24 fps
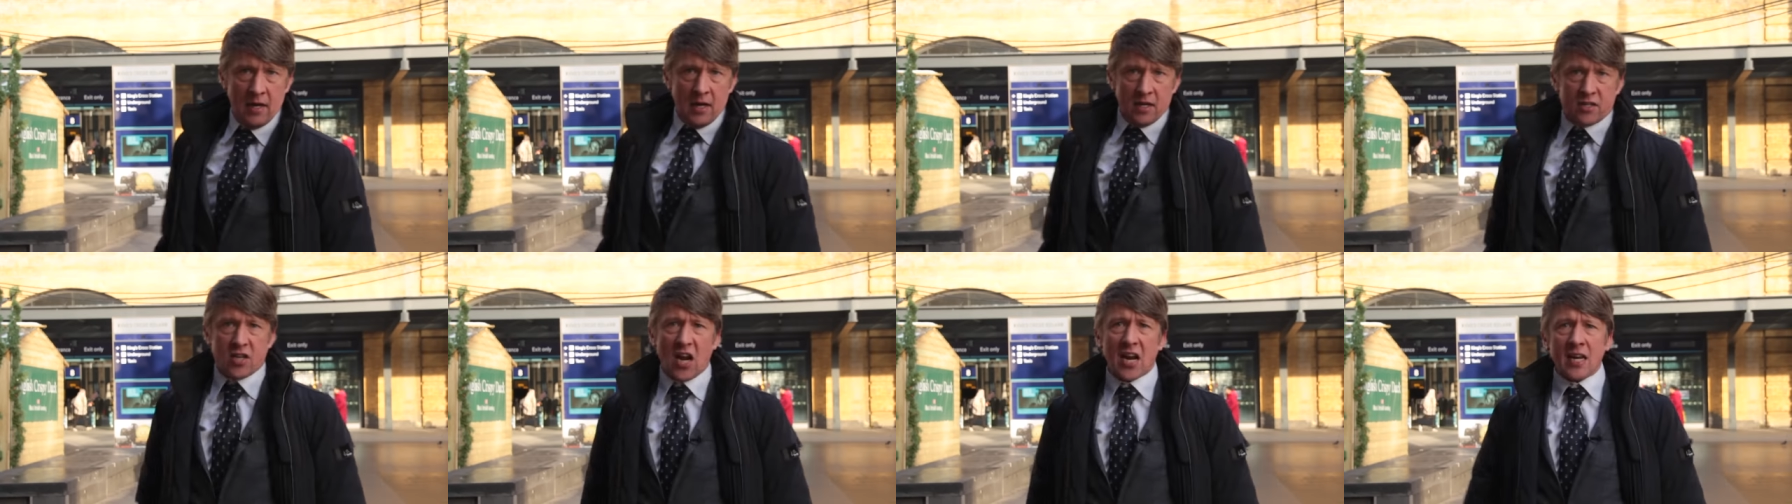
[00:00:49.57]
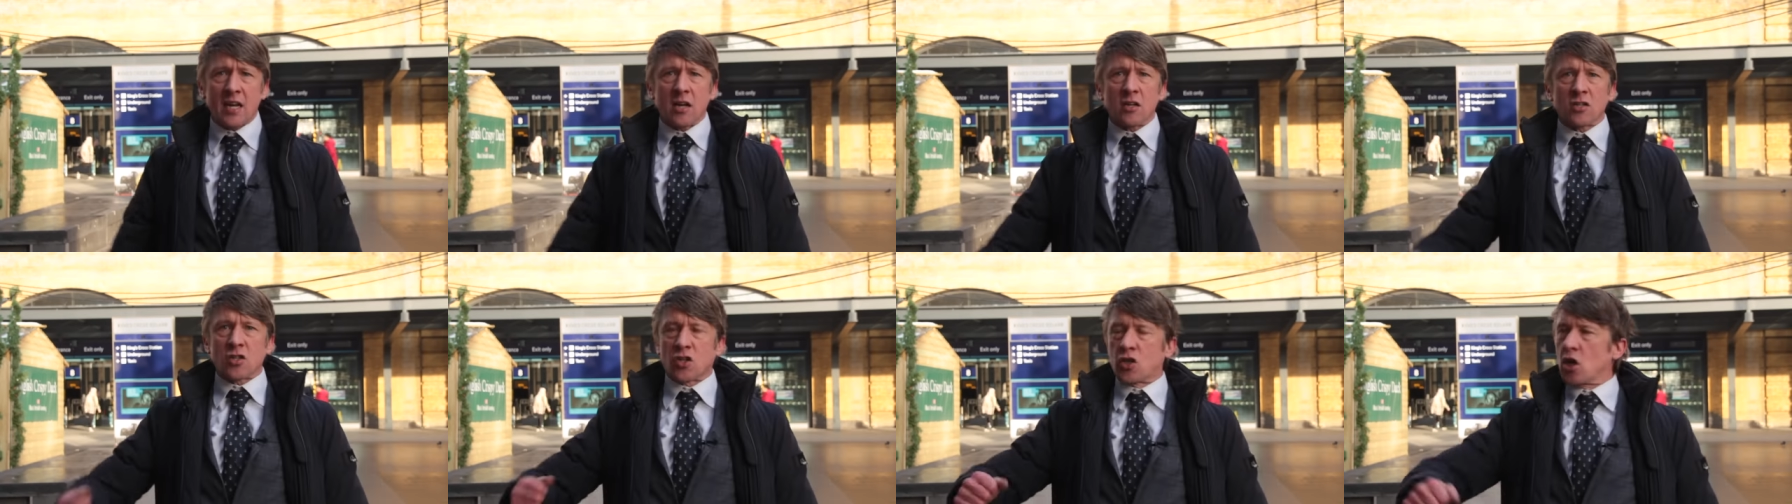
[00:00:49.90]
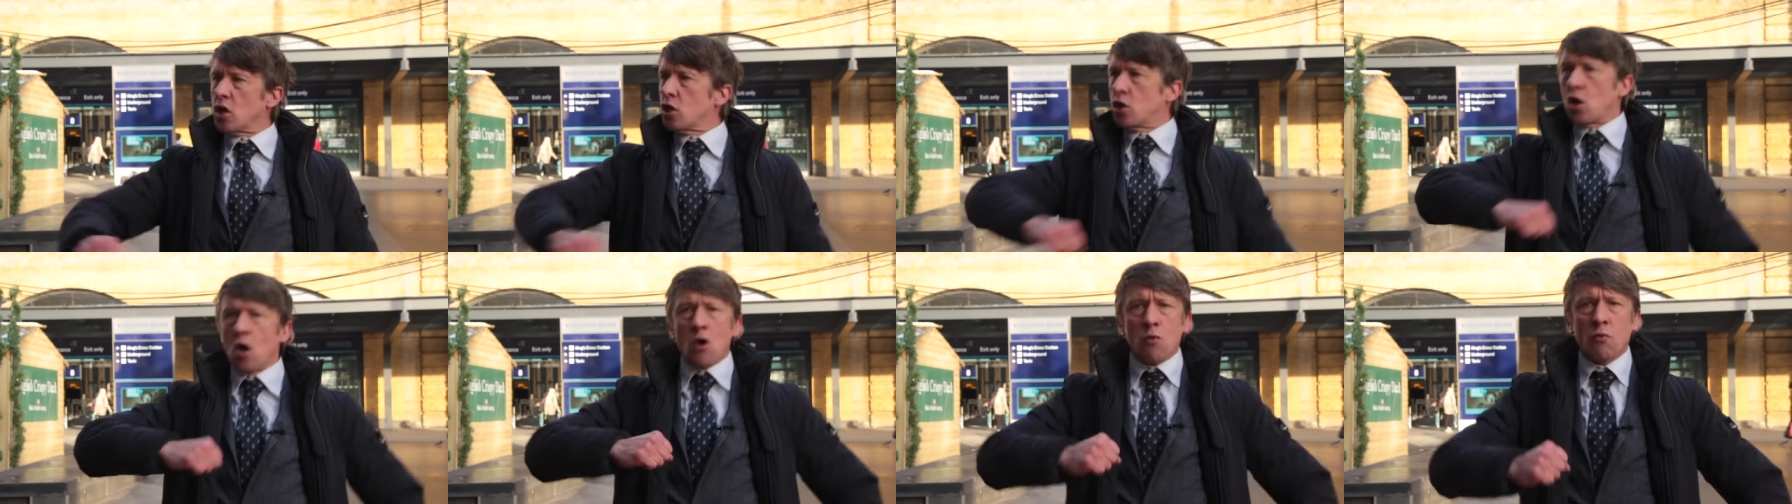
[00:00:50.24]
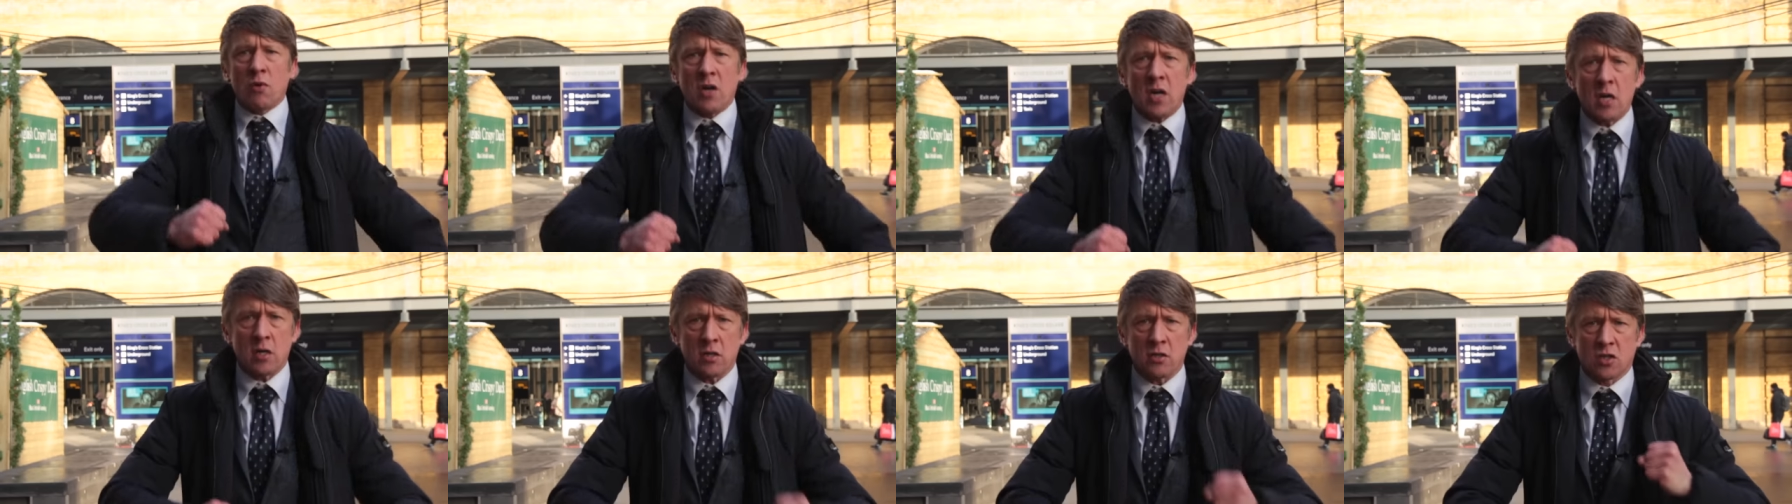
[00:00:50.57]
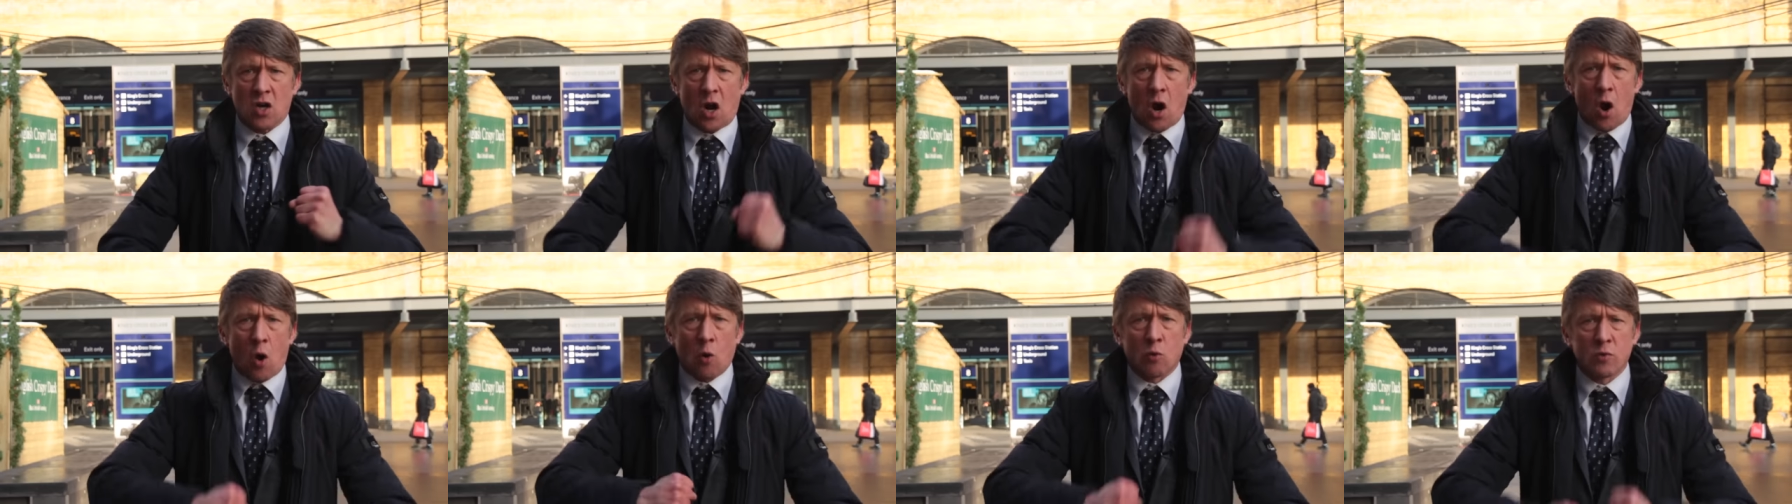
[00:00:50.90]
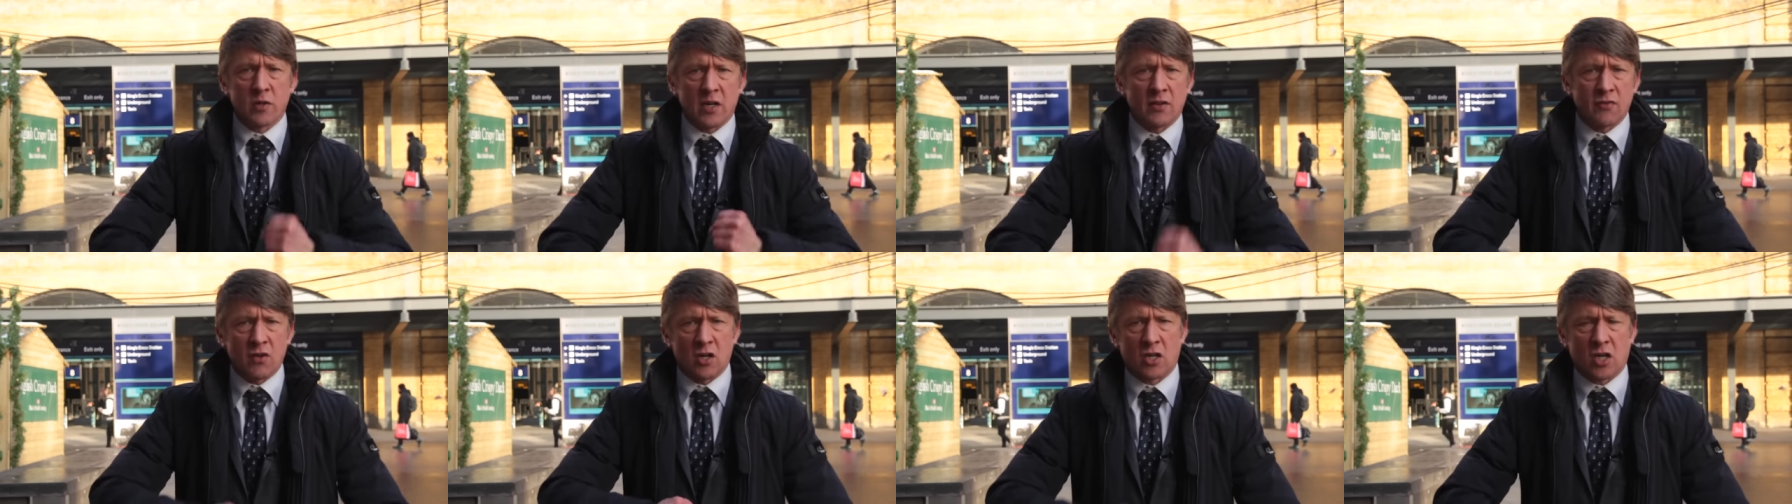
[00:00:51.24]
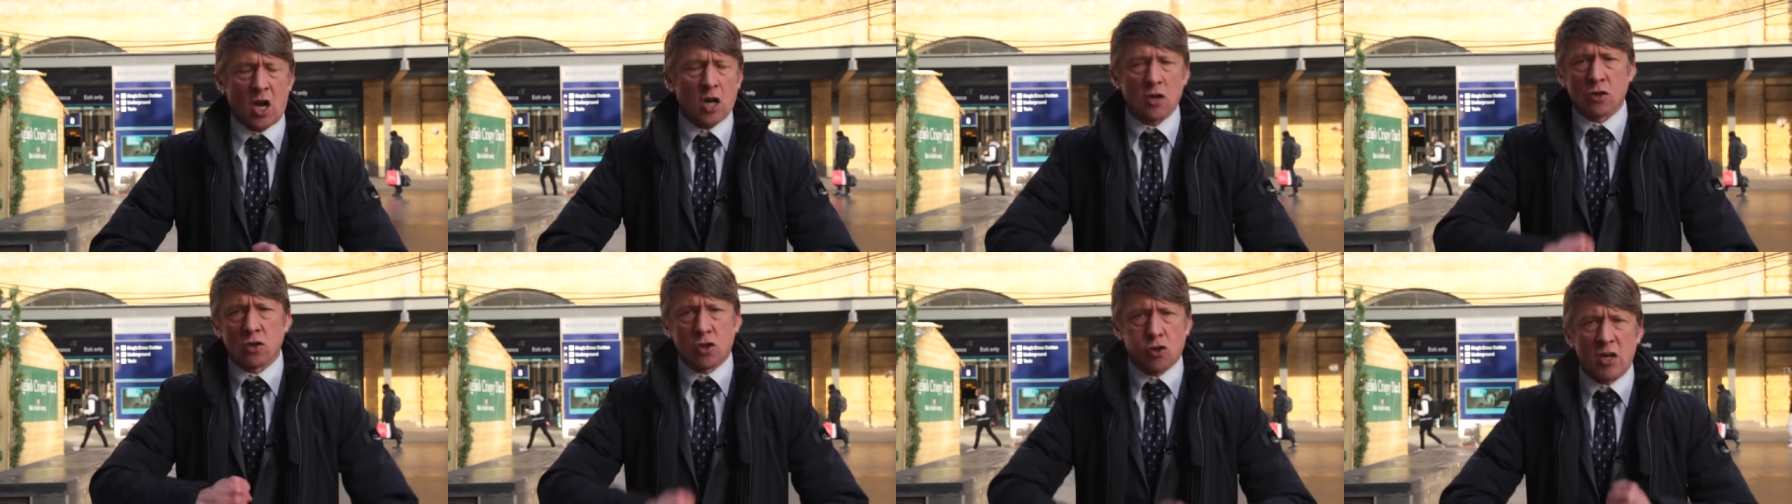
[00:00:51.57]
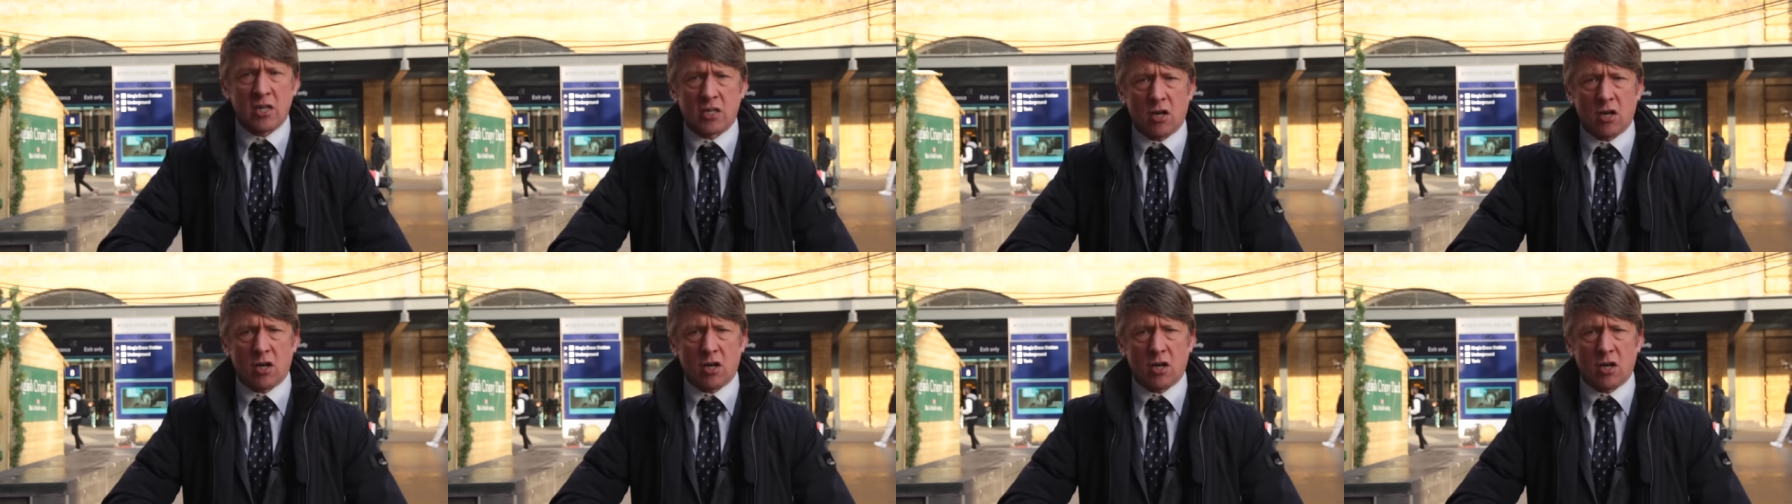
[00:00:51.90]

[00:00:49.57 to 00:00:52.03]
telling us the unions are holding the country